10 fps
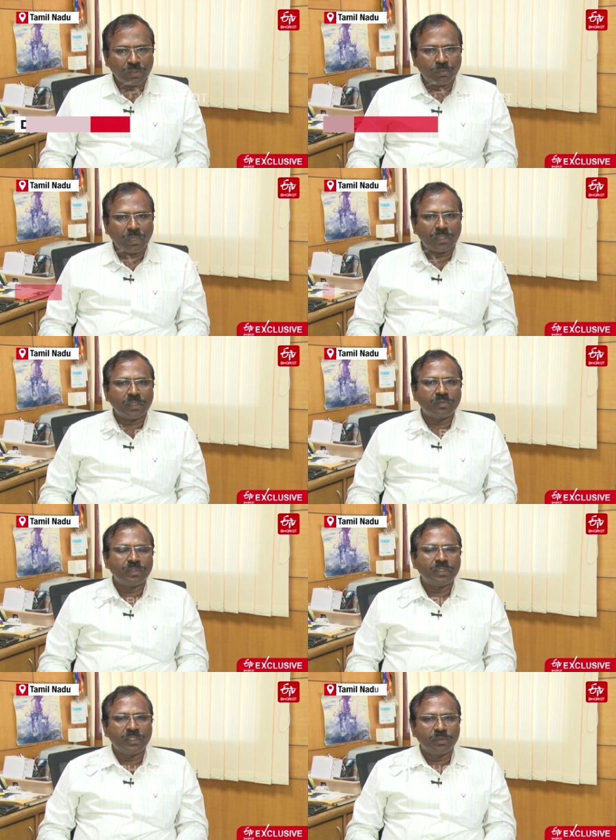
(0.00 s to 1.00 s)
a part of
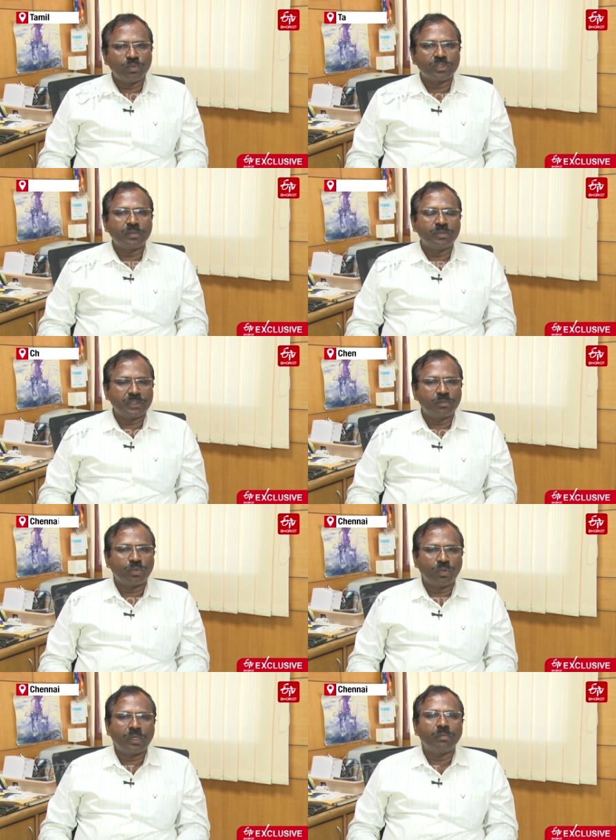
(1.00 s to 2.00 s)
the Deep Ocean Mission
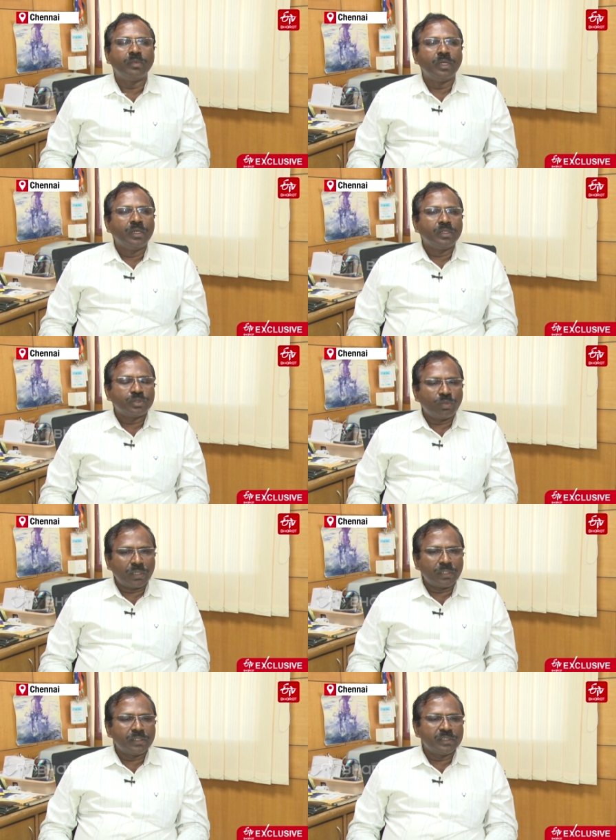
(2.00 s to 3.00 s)
program. So
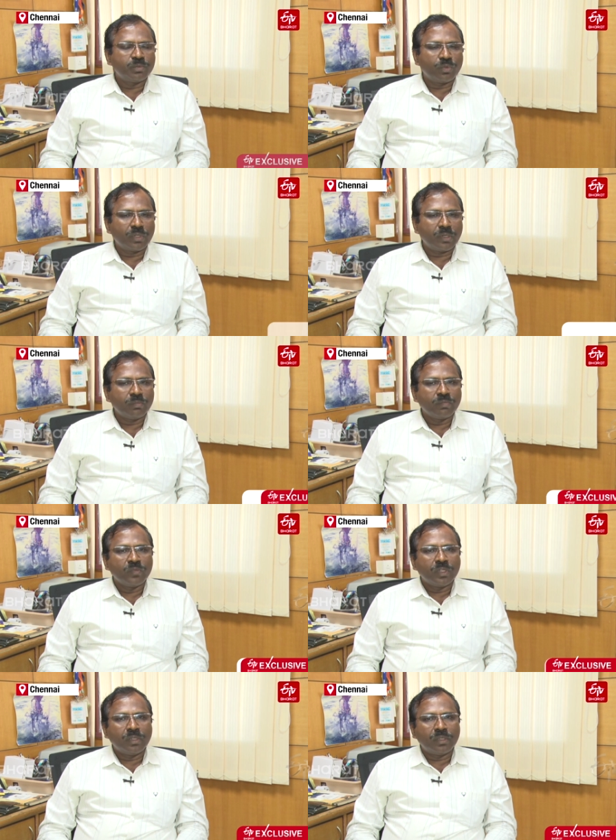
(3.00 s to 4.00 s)
under this program,
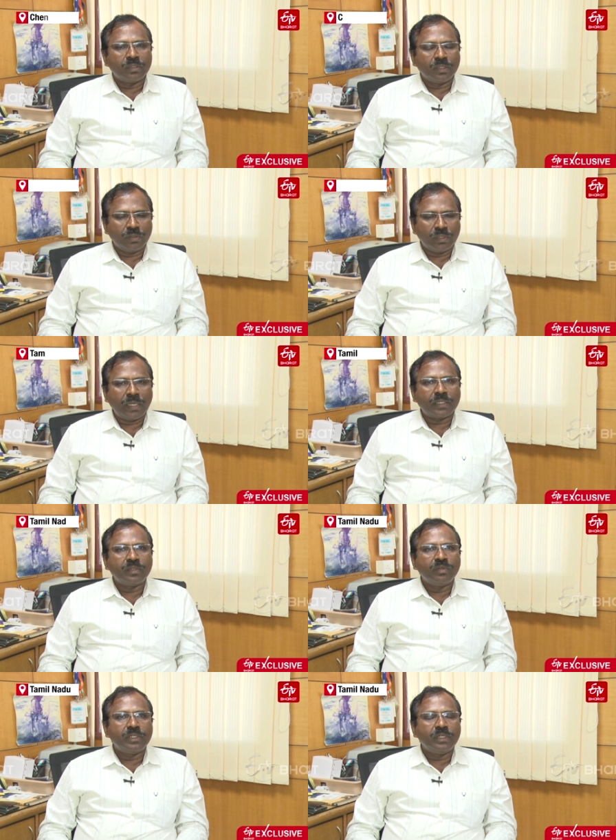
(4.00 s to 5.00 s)
the
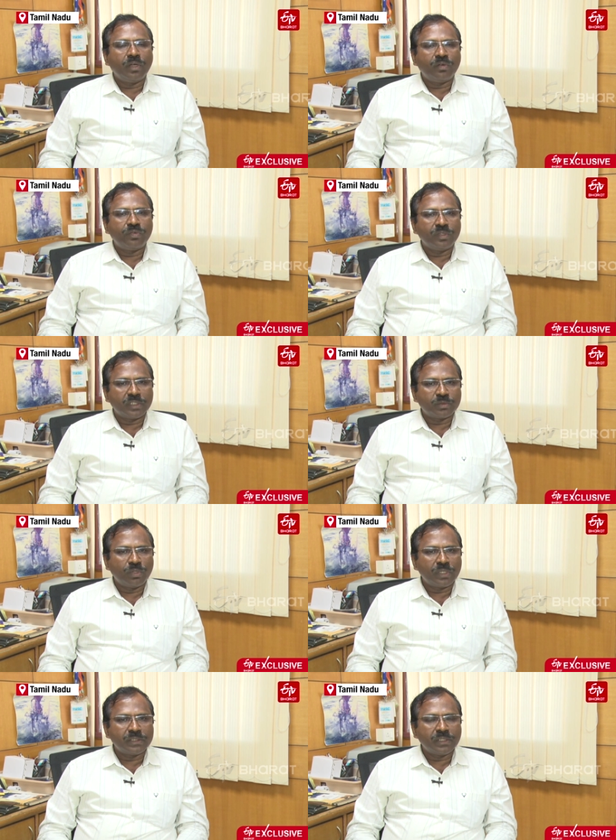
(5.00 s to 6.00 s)
activity of
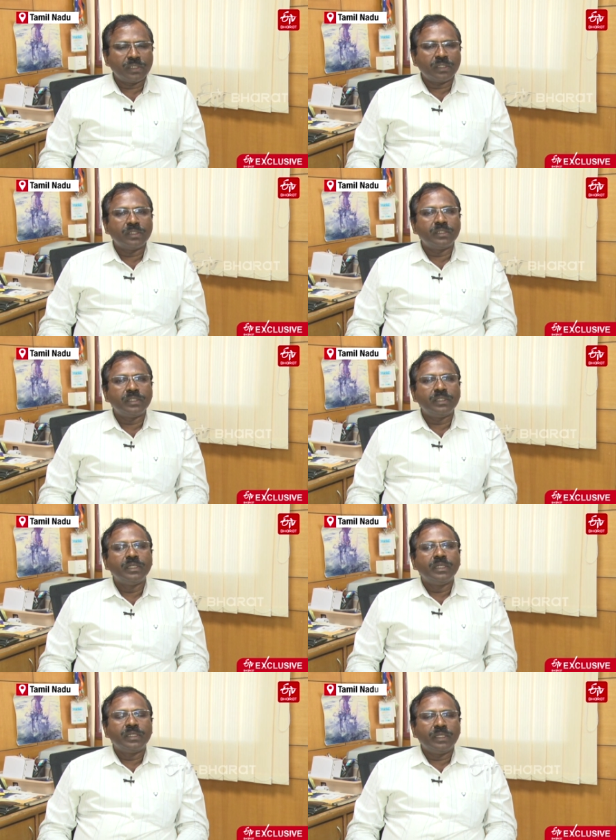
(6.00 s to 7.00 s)
exploration in the
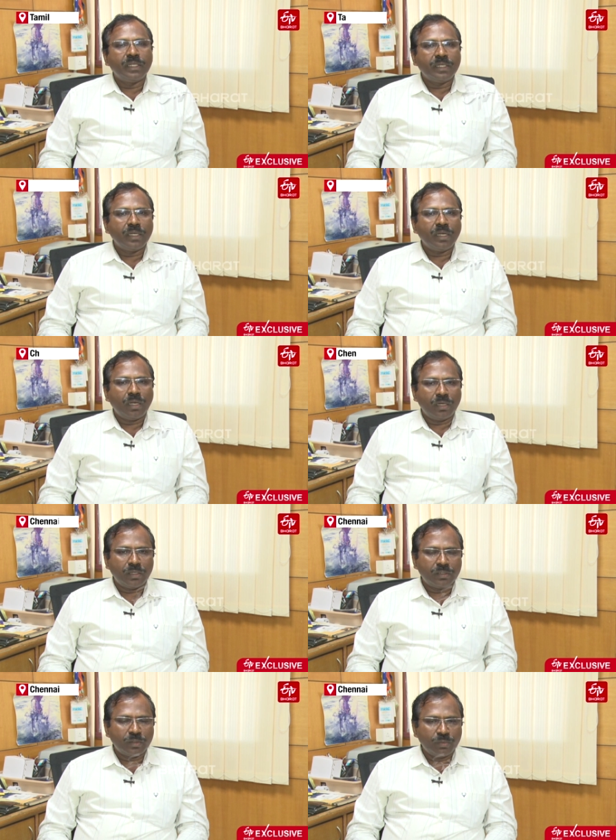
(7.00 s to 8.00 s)
area
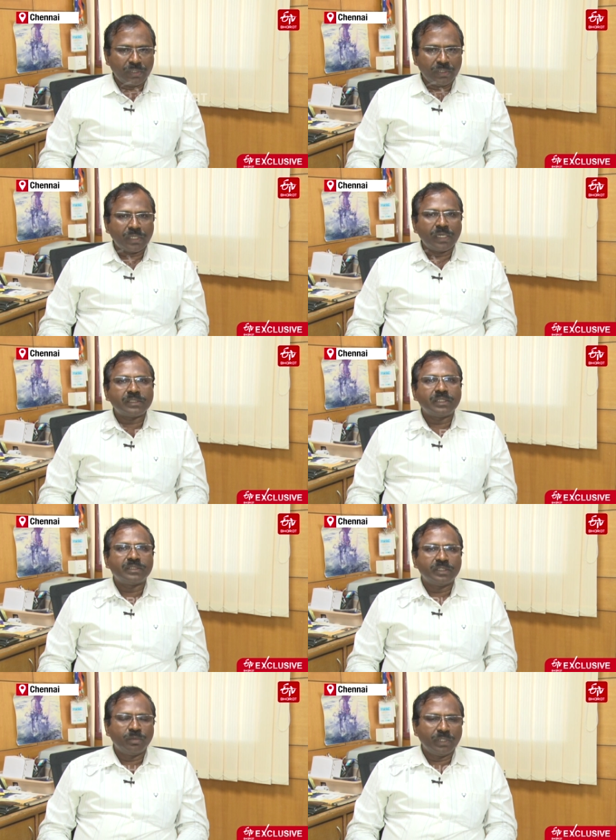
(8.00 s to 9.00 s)
allotted by International
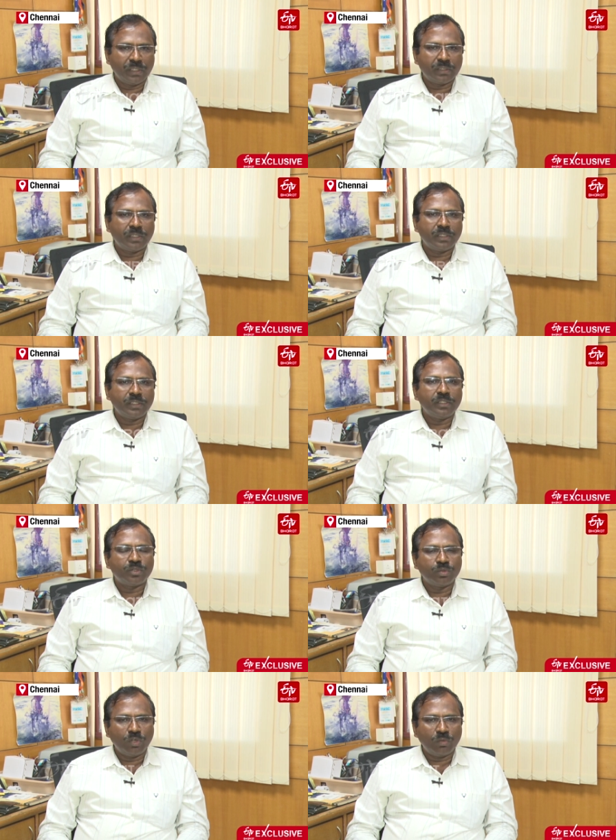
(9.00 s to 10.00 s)
Seabed Authority
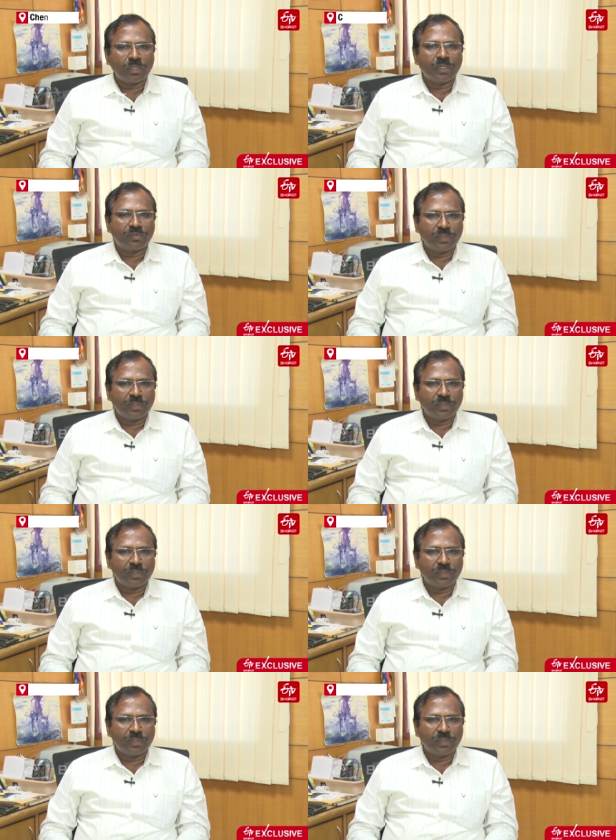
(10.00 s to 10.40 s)
to Government of